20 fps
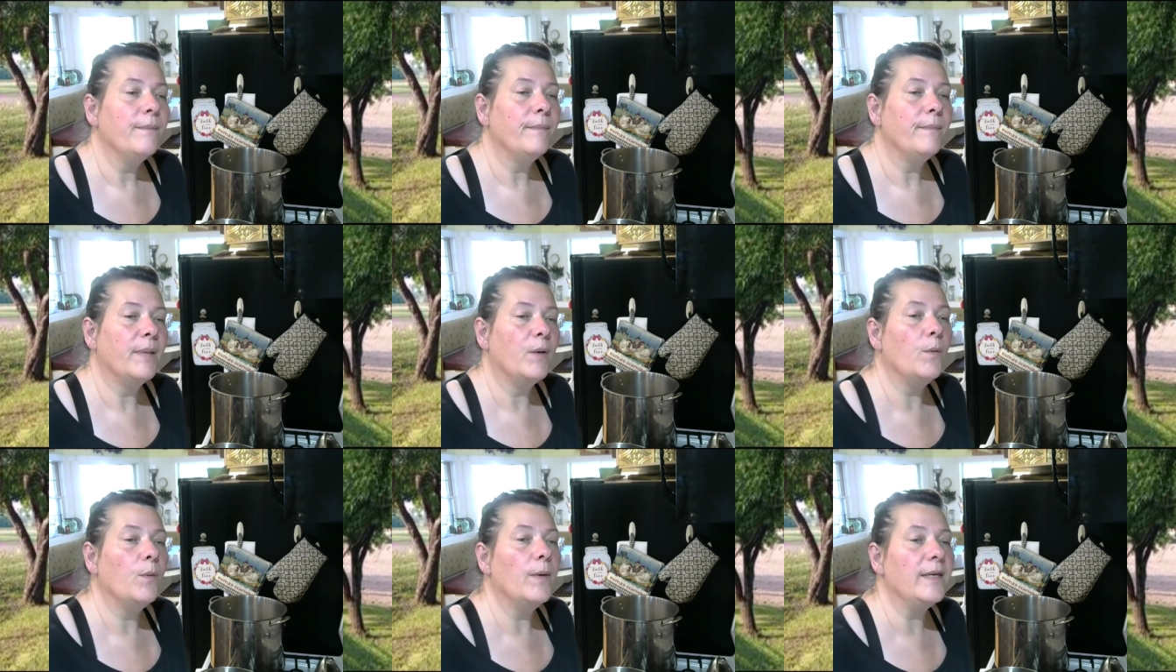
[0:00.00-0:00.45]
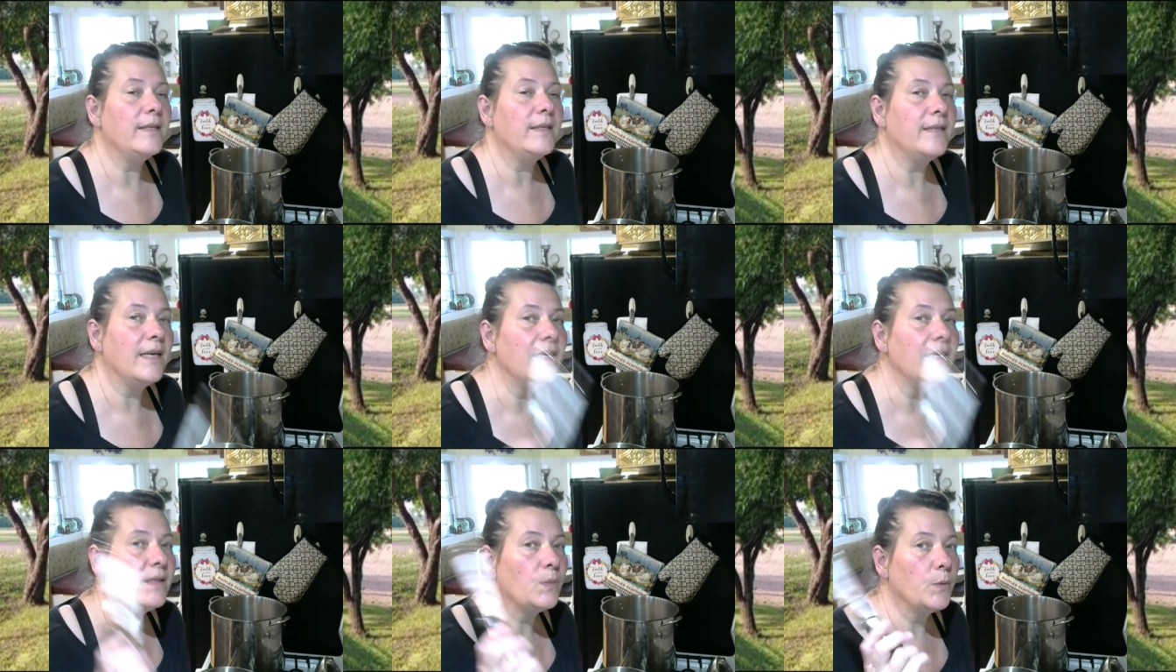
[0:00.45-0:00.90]
But what
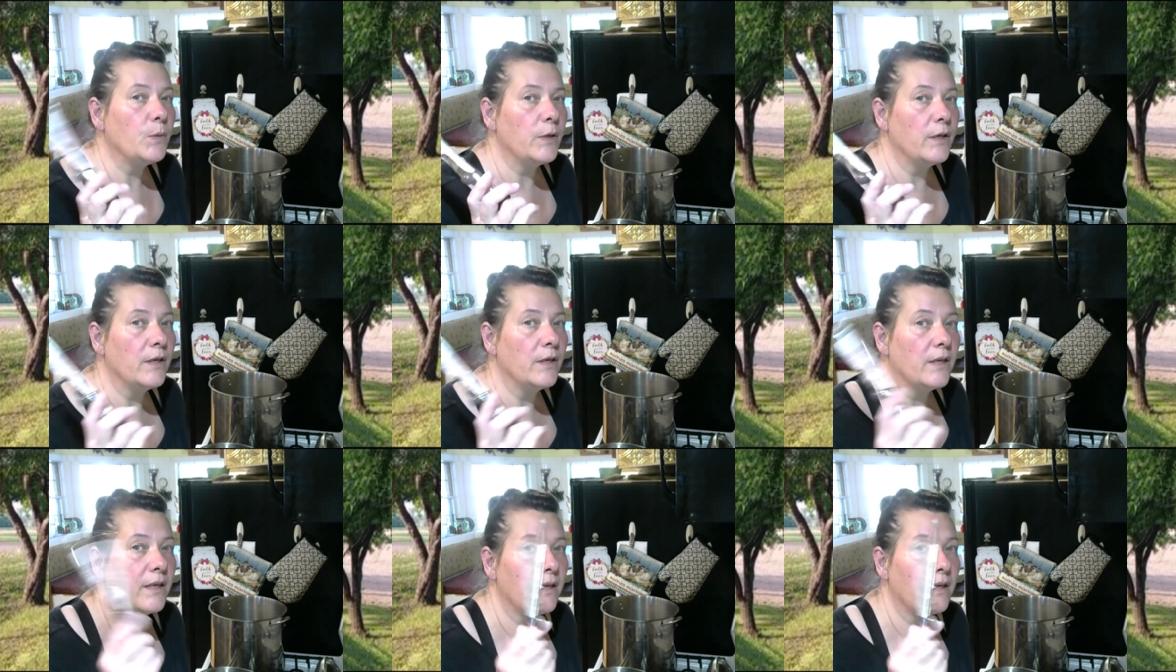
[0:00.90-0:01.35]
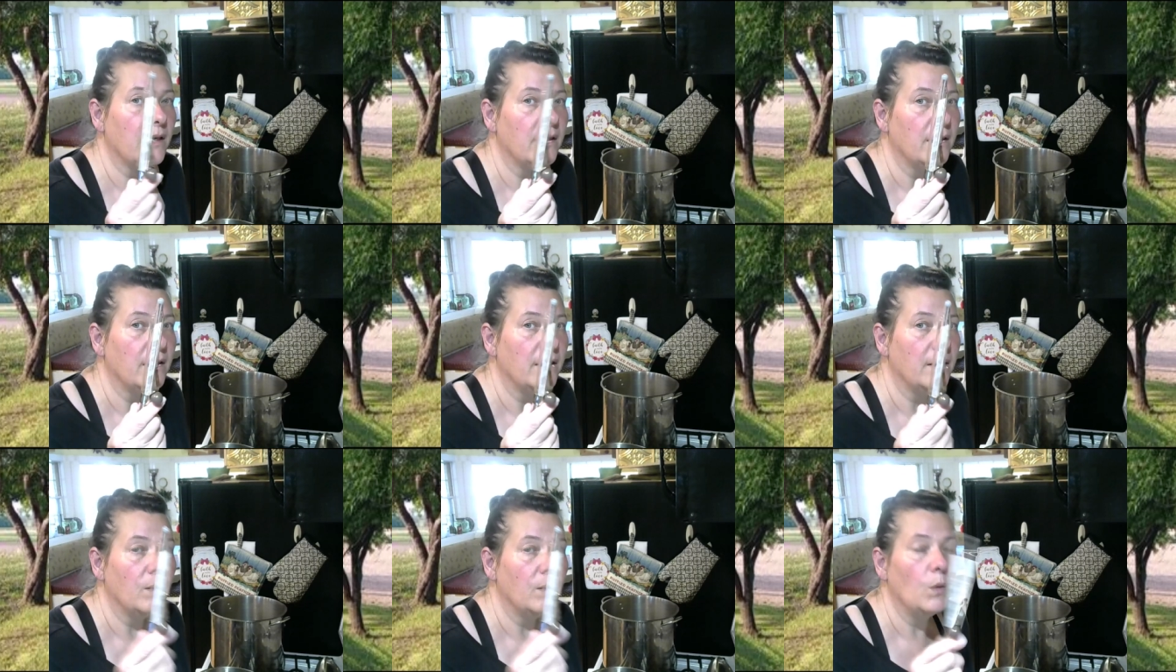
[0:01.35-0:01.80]
does work
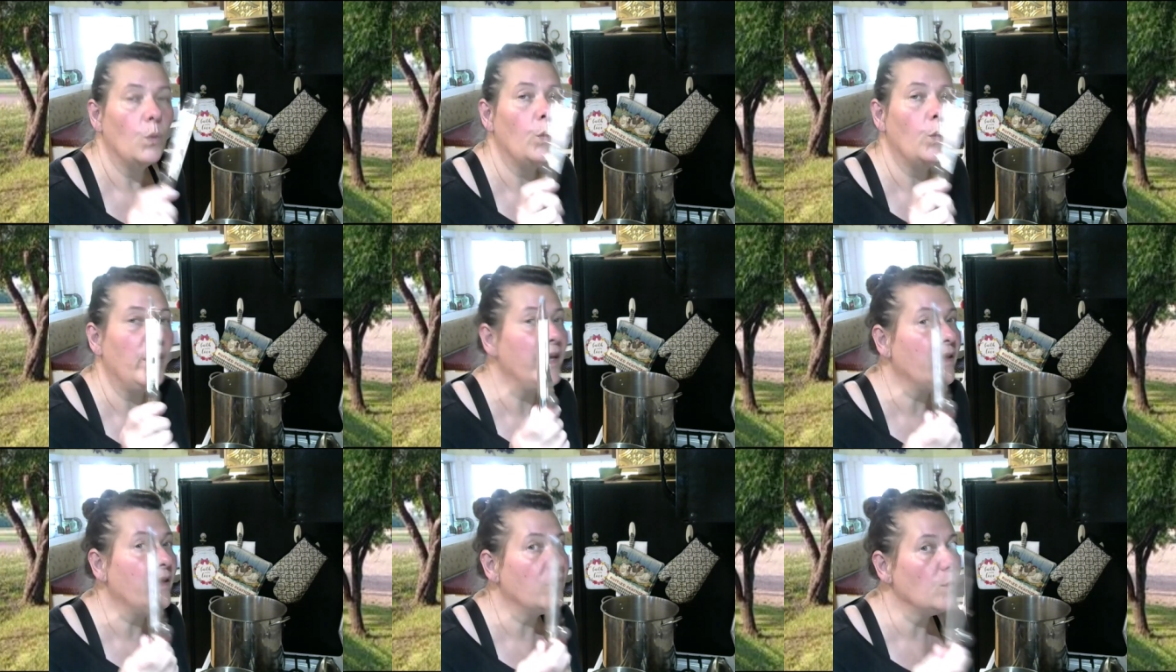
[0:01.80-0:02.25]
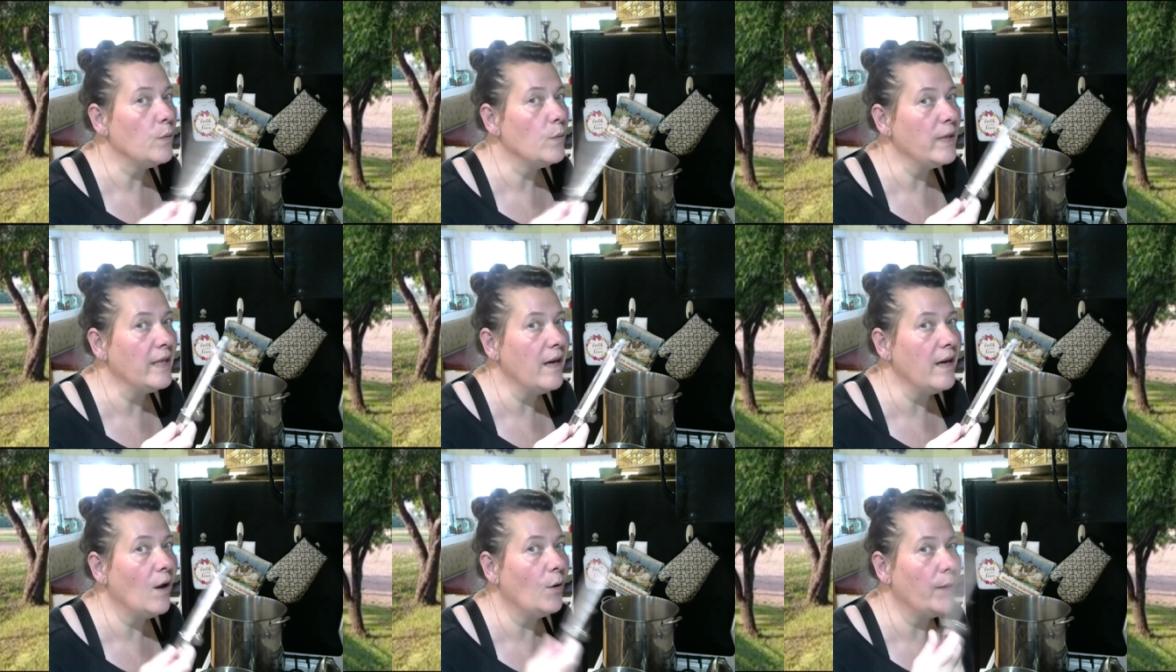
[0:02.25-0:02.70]
with or
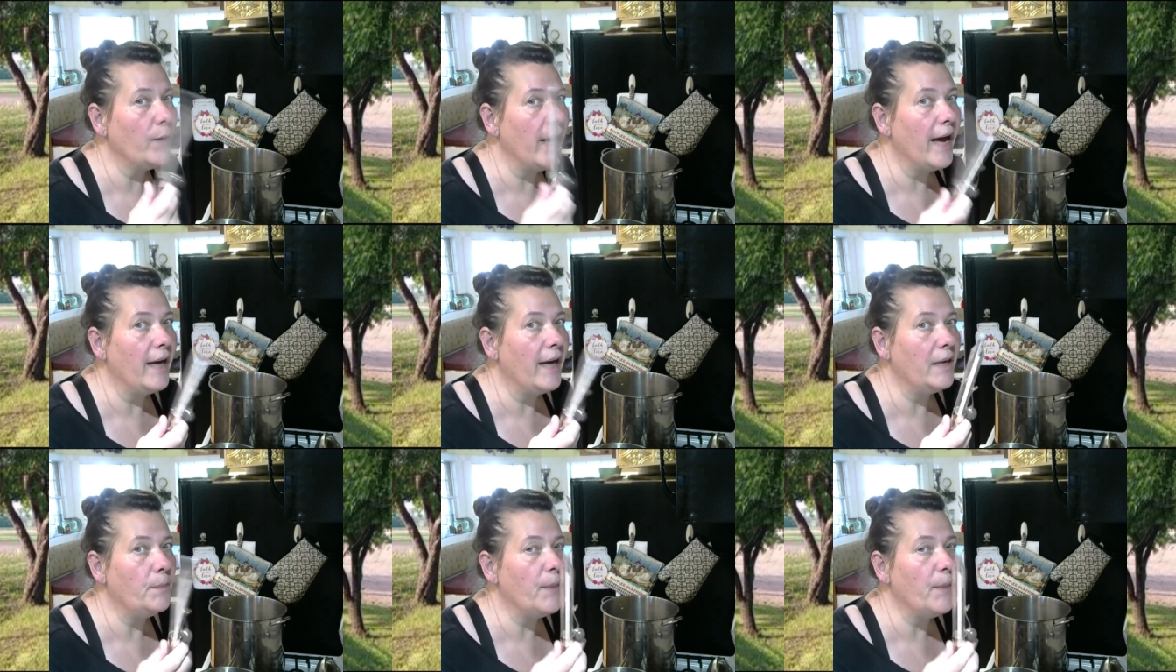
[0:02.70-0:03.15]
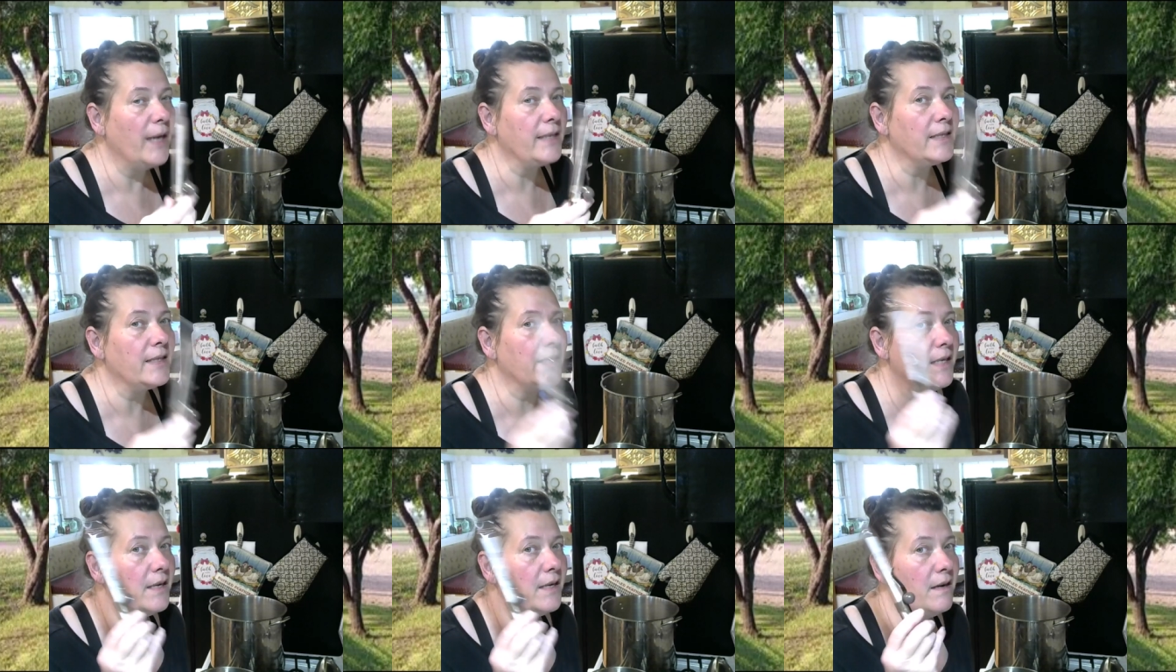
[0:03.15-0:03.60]
without added
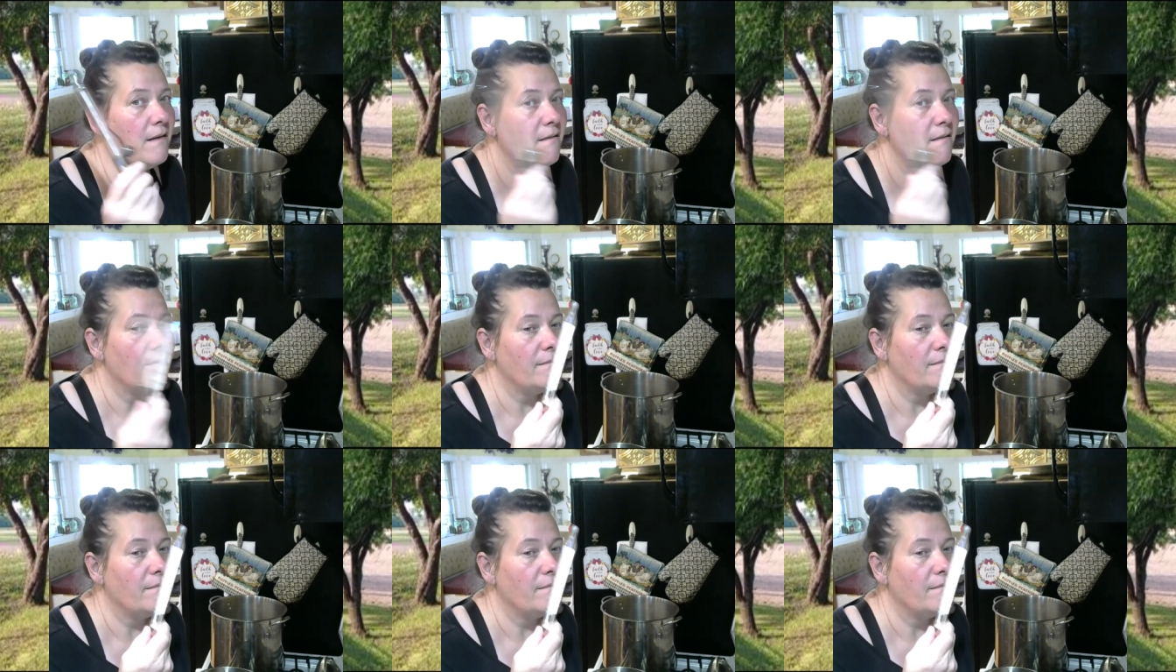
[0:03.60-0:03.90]
pectin,